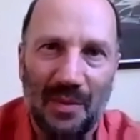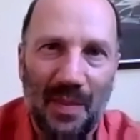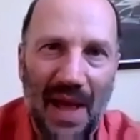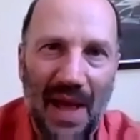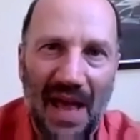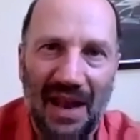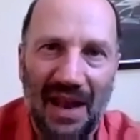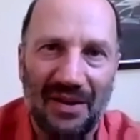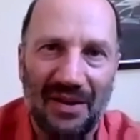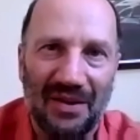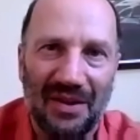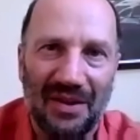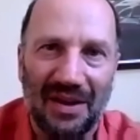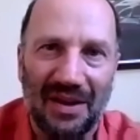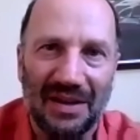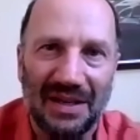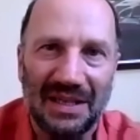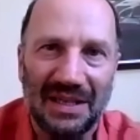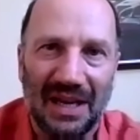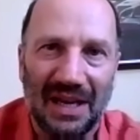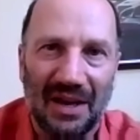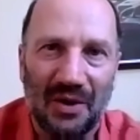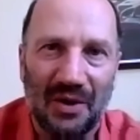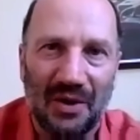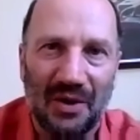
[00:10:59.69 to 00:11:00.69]
The
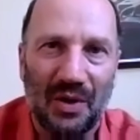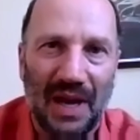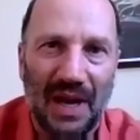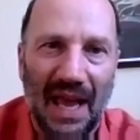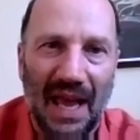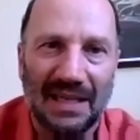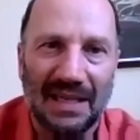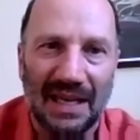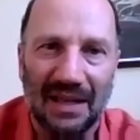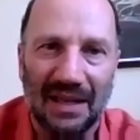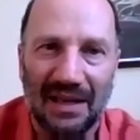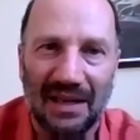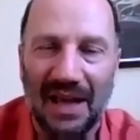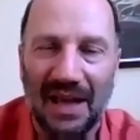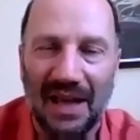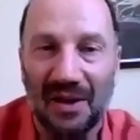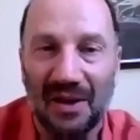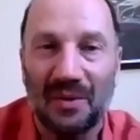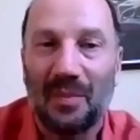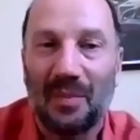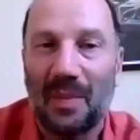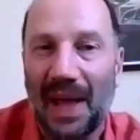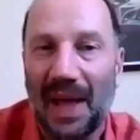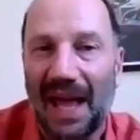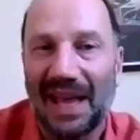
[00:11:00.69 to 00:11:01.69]
man that
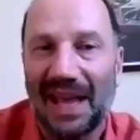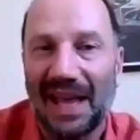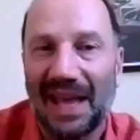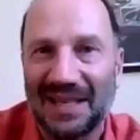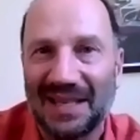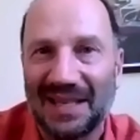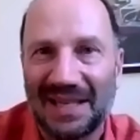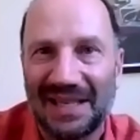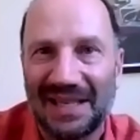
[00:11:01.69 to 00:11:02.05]
created cut and